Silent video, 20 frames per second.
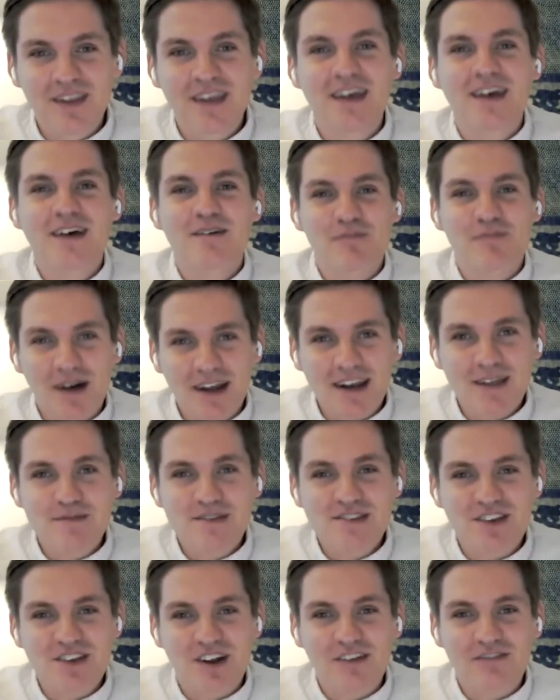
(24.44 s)
My name is
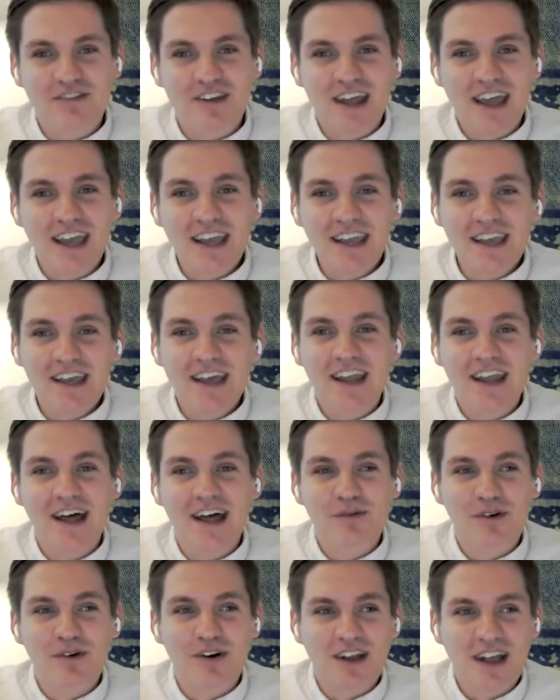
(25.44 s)
Jonathan Eng, and I
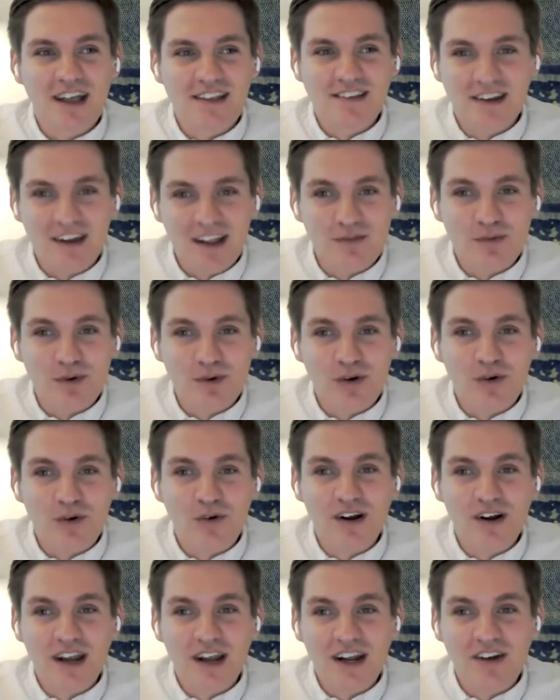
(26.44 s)
work as a network
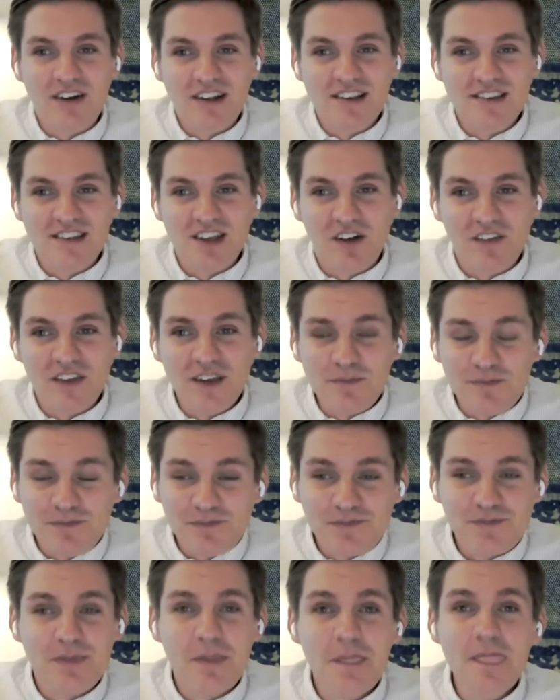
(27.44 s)
coordinator at SIANI,
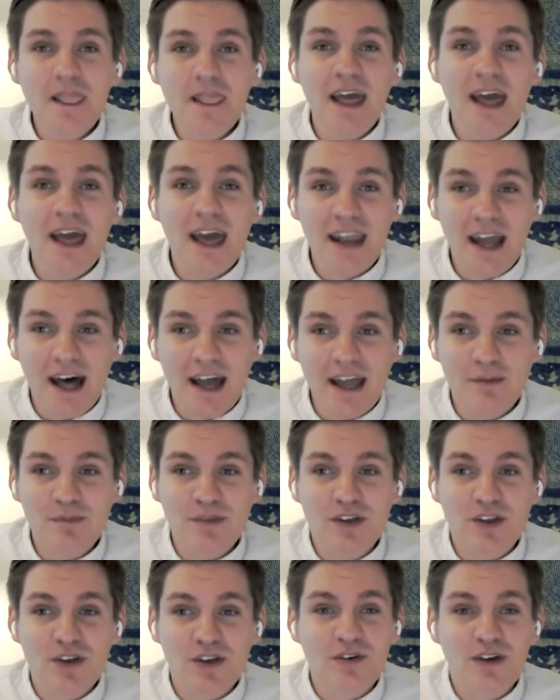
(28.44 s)
and I am the
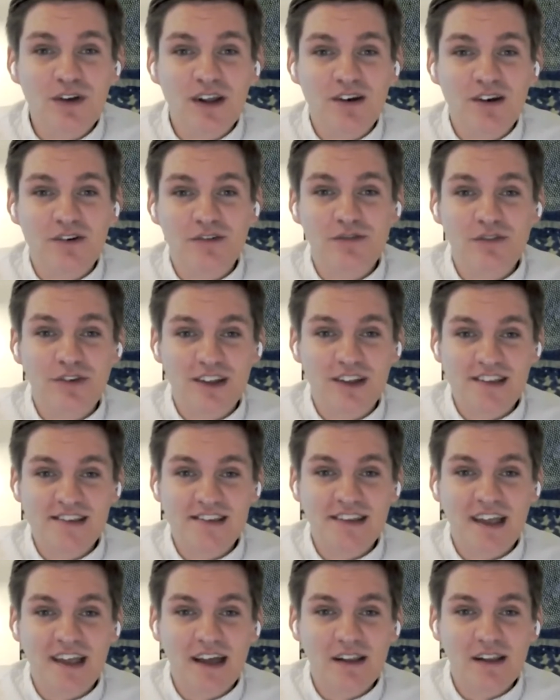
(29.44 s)
curator for this
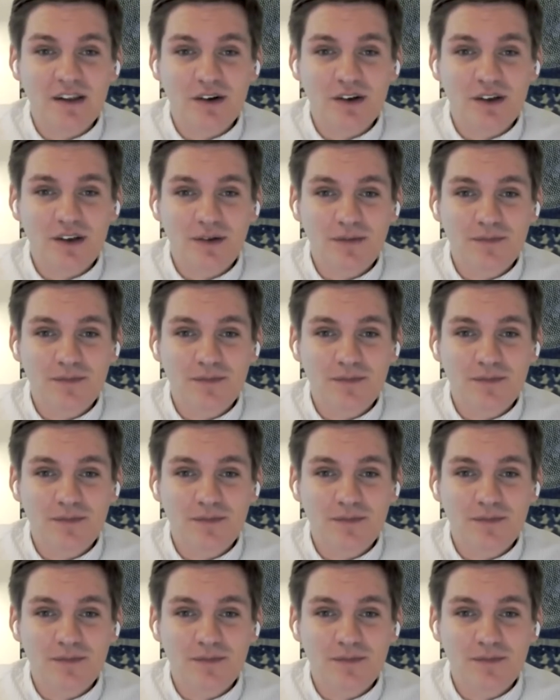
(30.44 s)
dialogue.